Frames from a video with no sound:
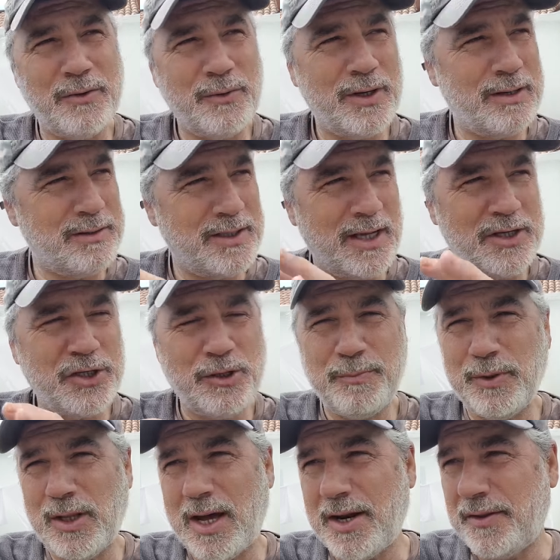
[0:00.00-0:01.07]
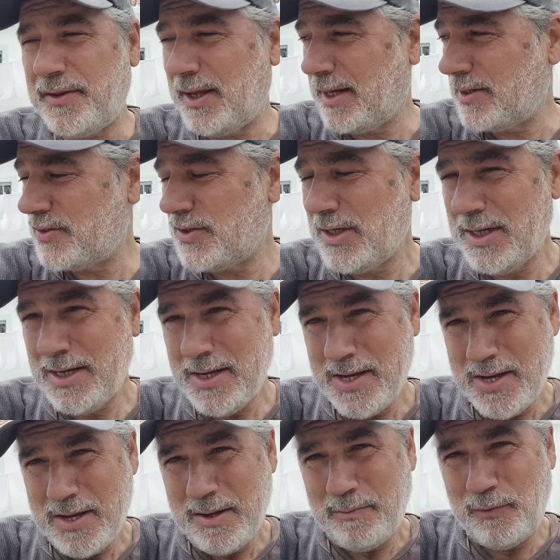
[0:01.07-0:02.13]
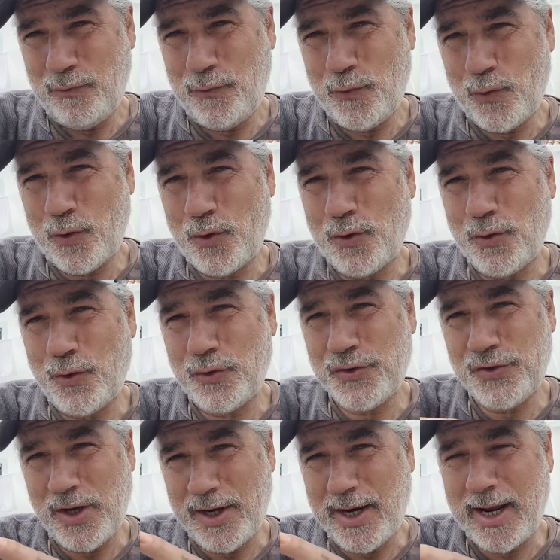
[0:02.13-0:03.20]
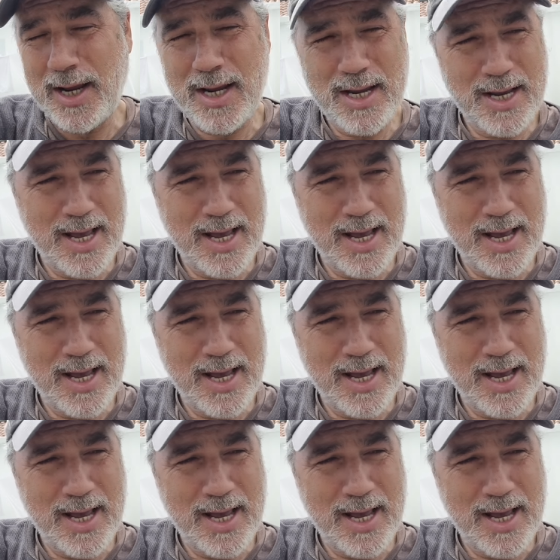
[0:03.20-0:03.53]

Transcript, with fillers: We're going to touch up a lot of things before Sunday.